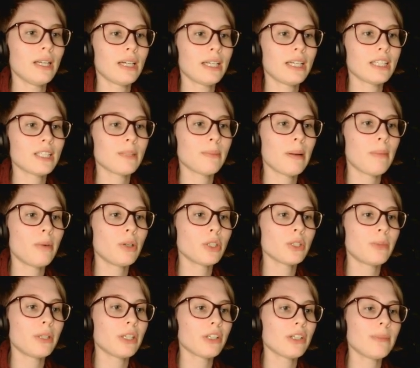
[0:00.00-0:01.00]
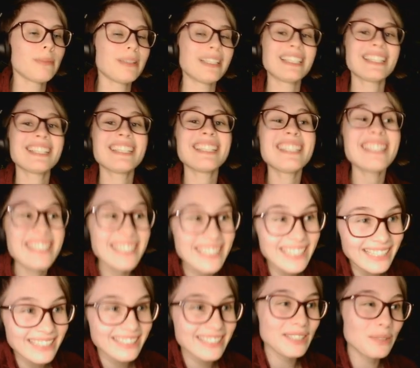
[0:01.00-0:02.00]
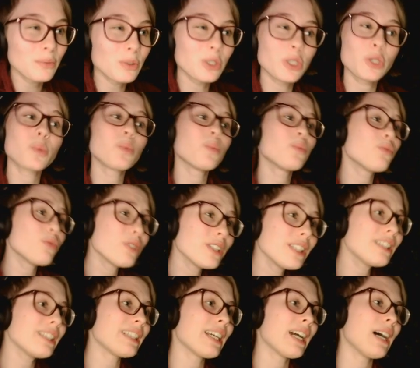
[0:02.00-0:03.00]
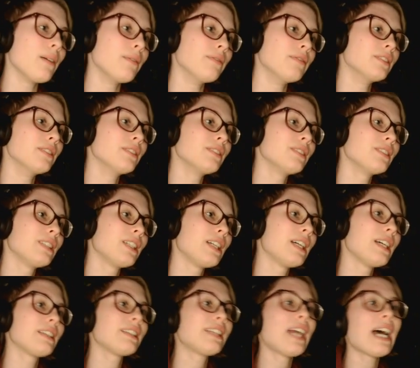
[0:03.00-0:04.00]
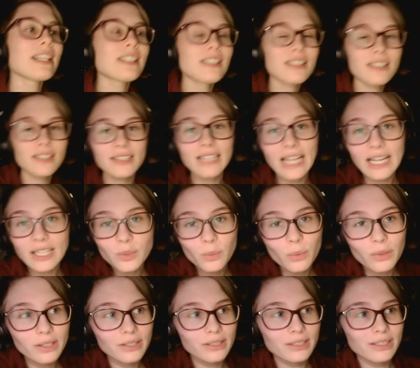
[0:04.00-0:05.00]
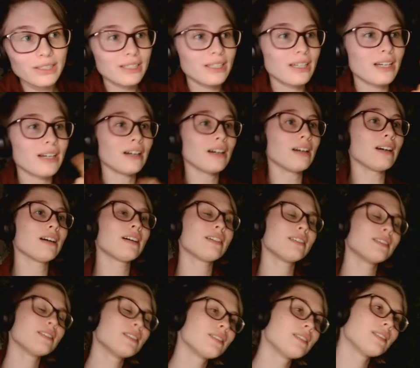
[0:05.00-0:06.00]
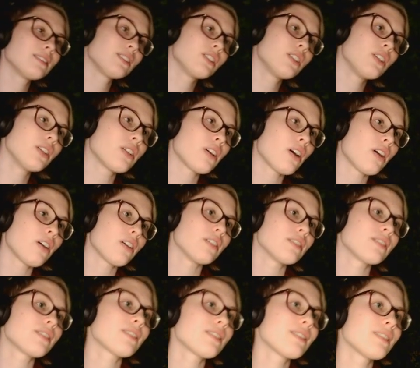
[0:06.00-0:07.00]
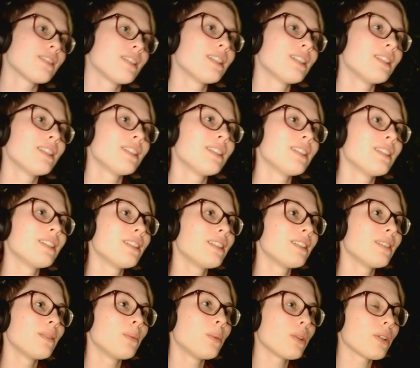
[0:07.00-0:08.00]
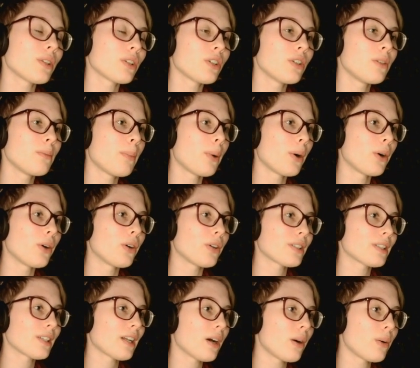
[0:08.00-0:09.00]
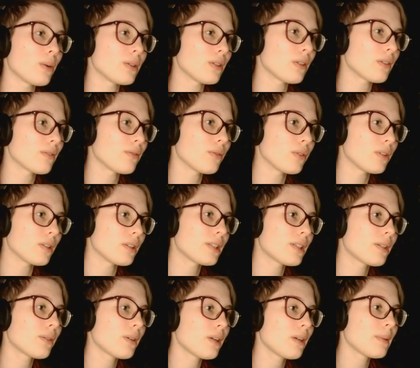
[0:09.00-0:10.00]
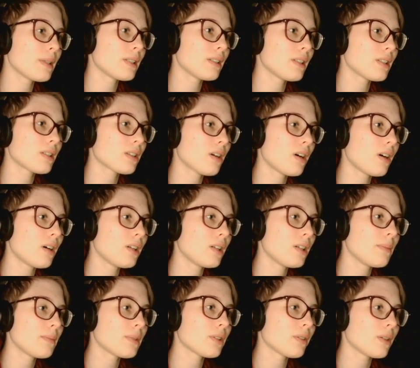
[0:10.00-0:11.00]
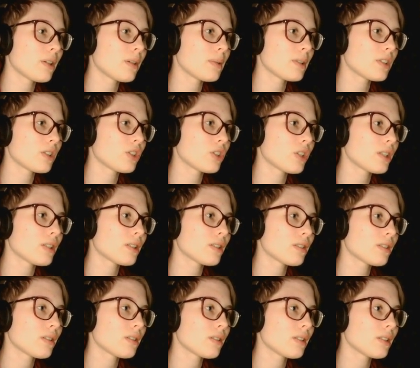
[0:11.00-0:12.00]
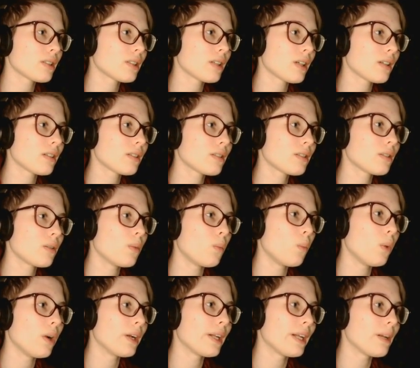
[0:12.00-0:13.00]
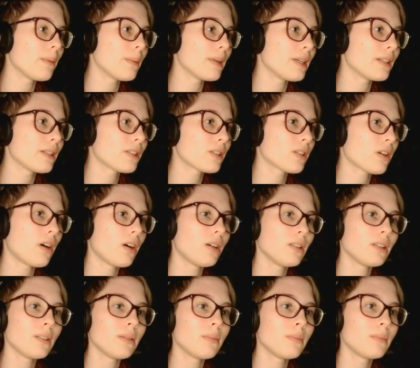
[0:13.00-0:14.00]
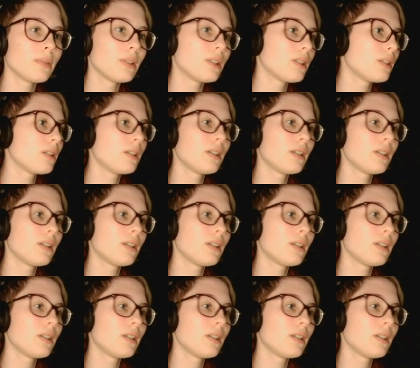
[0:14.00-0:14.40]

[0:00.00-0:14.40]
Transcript: That gets my multiplier up to 6, which is really helpful. That's one of the good cards. One of the good perks that I always look for. 0 enemies in this column, 0 enemies adjacent. Let's get it. 1 enemy in this column.